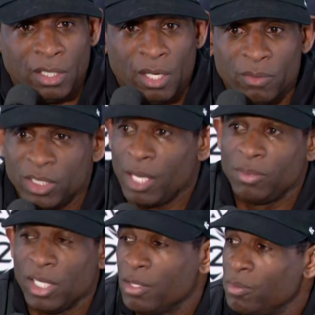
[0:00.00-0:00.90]
The
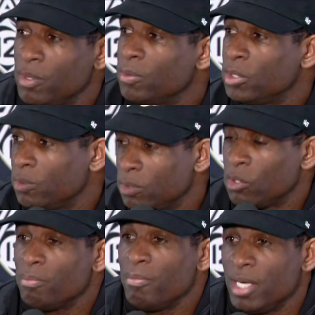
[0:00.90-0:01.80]
reception has been
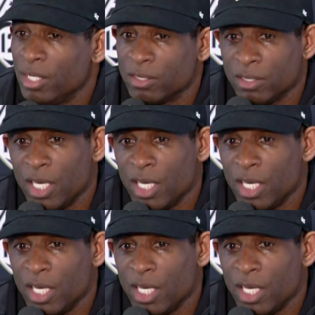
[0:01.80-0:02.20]
tremendous.